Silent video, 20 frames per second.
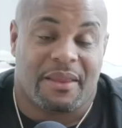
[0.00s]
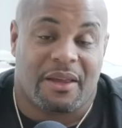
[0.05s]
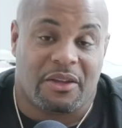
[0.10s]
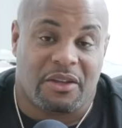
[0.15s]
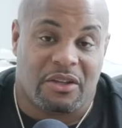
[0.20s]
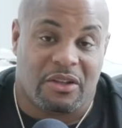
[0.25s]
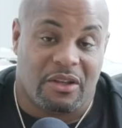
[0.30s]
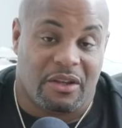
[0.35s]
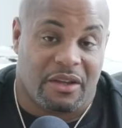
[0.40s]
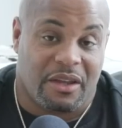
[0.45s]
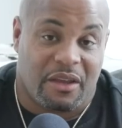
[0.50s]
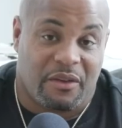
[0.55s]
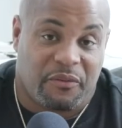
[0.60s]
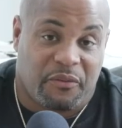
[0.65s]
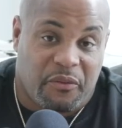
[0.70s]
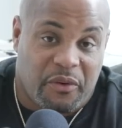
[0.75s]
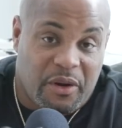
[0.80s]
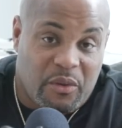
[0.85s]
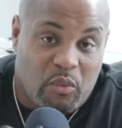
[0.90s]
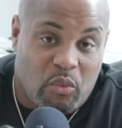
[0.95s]
Now, you look at
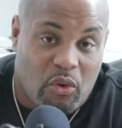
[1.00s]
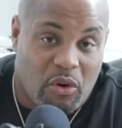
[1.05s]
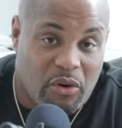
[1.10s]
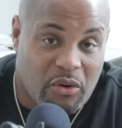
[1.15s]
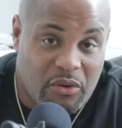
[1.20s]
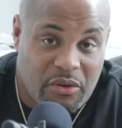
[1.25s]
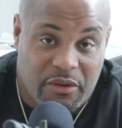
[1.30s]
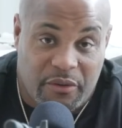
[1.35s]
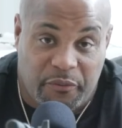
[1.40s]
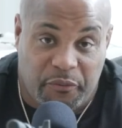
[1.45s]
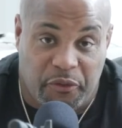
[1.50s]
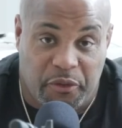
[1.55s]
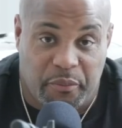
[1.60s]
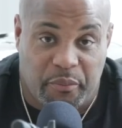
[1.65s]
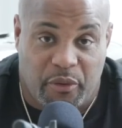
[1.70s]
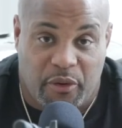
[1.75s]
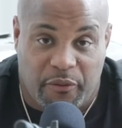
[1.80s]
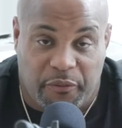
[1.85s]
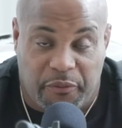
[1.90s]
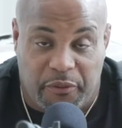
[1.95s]
Fred Warner on the
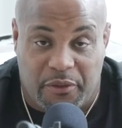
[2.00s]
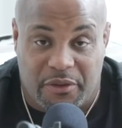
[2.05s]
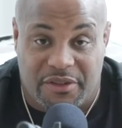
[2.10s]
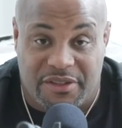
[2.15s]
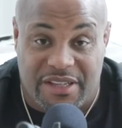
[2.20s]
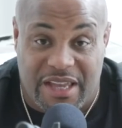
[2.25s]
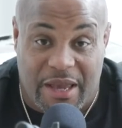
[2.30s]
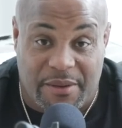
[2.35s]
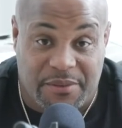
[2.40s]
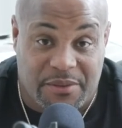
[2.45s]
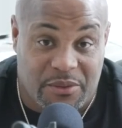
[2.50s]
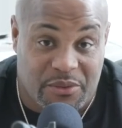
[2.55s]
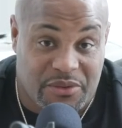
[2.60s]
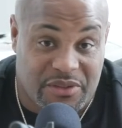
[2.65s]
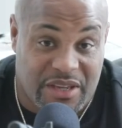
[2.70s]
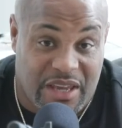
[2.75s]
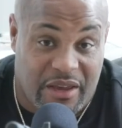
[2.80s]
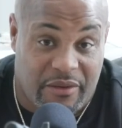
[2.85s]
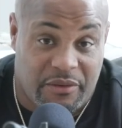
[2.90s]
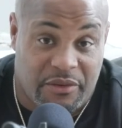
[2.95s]
football field, and he's an absolute
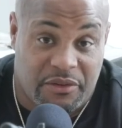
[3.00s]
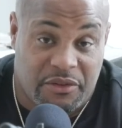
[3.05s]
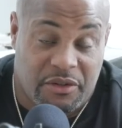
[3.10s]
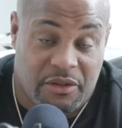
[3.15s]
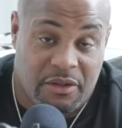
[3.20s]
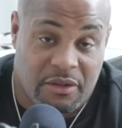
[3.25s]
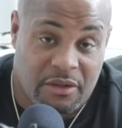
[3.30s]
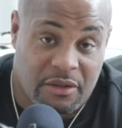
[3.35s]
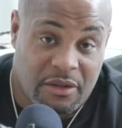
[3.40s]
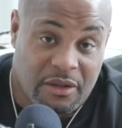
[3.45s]
savage.